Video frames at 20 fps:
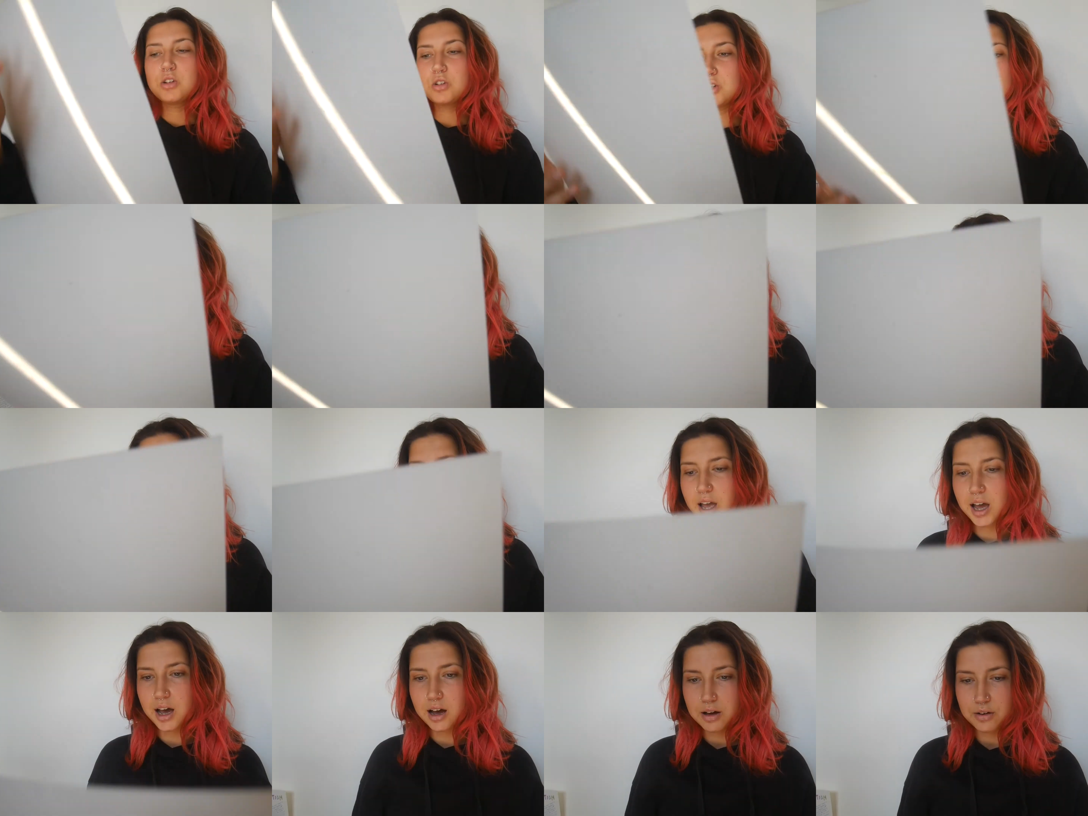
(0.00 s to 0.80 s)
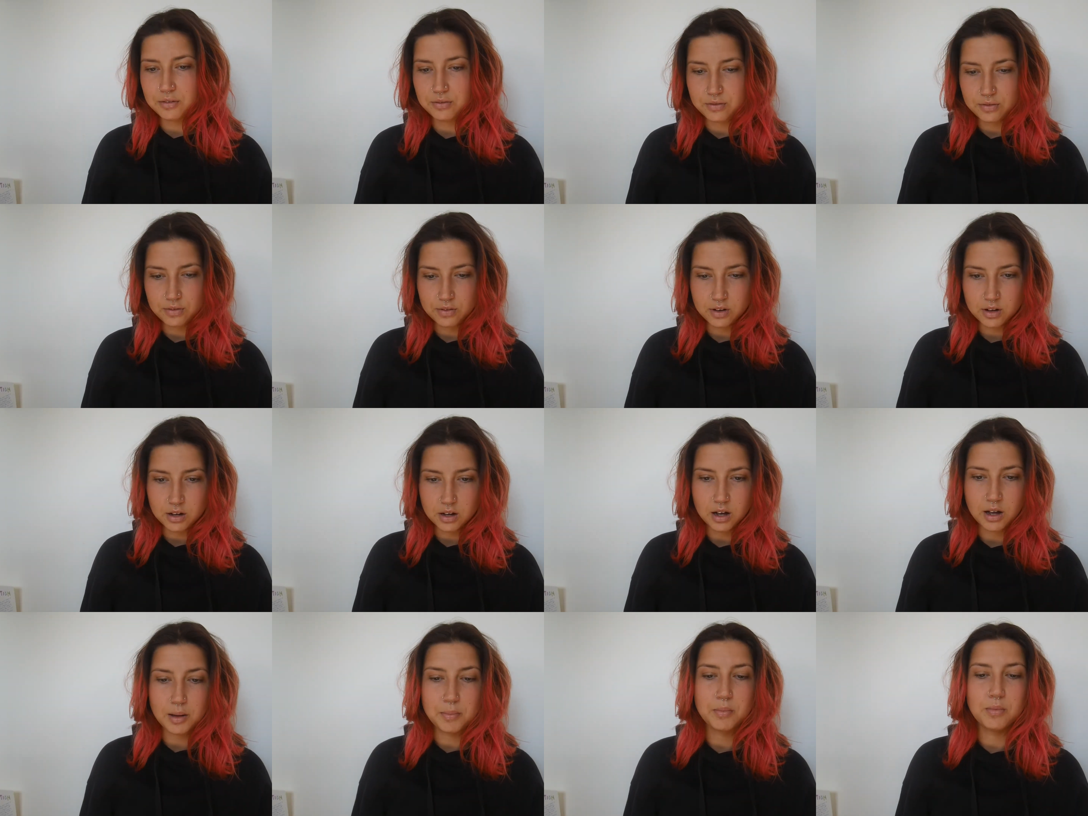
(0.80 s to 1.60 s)
Just so I have,
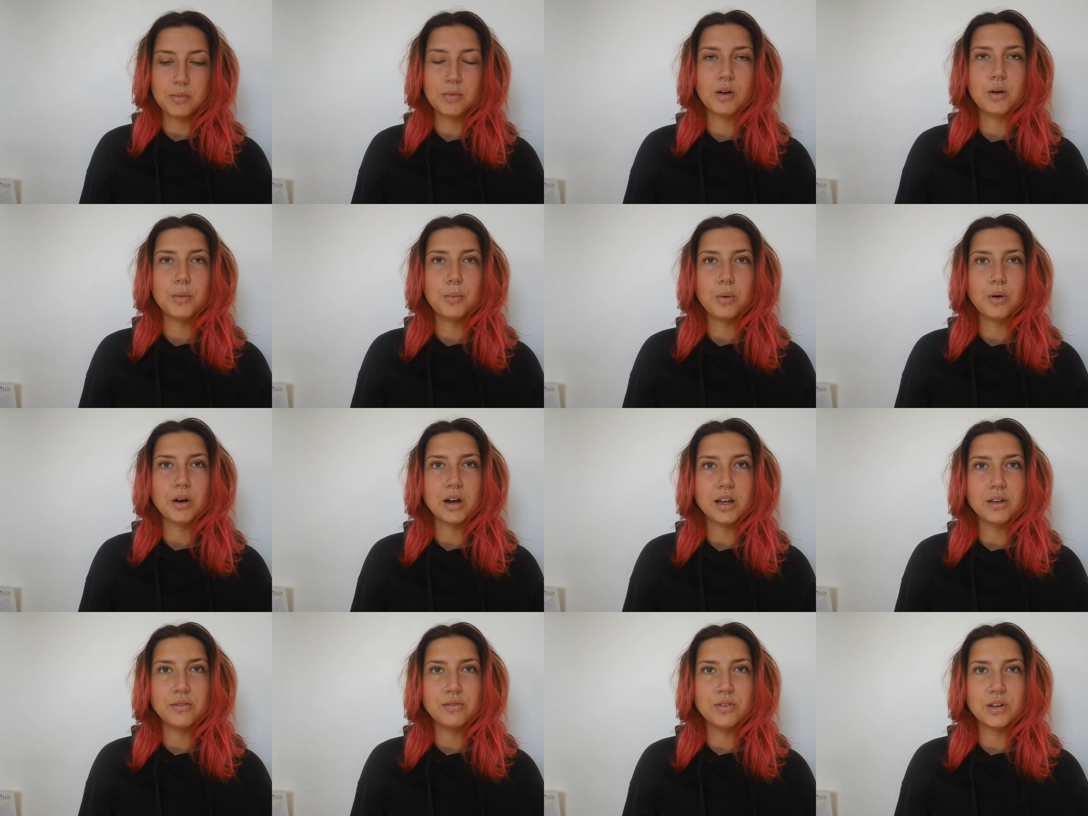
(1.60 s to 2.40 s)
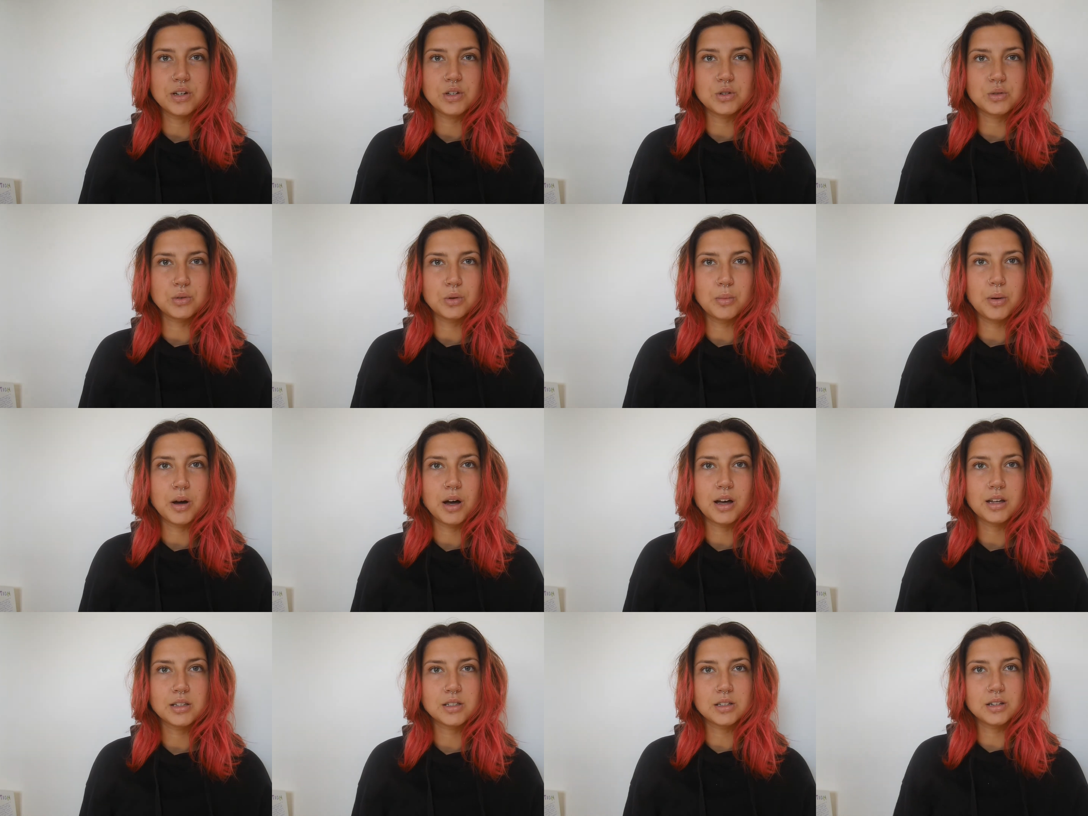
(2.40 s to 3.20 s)
I'm a pretty visual
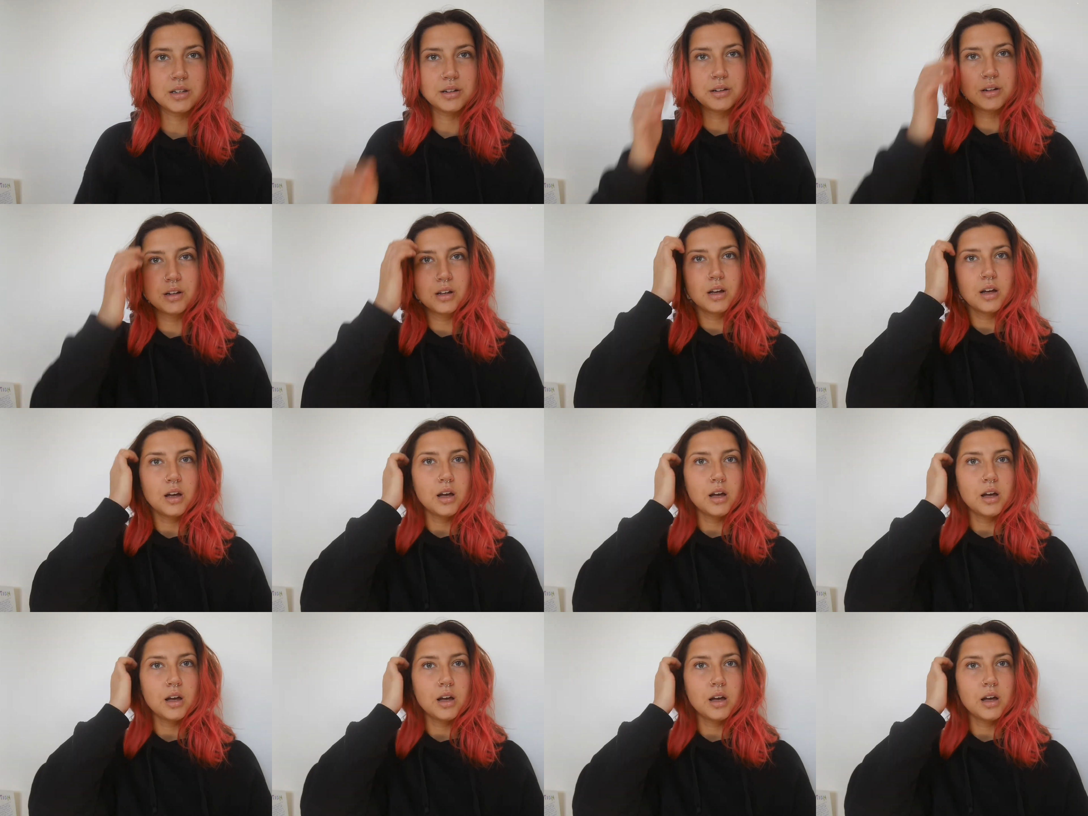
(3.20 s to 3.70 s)
person,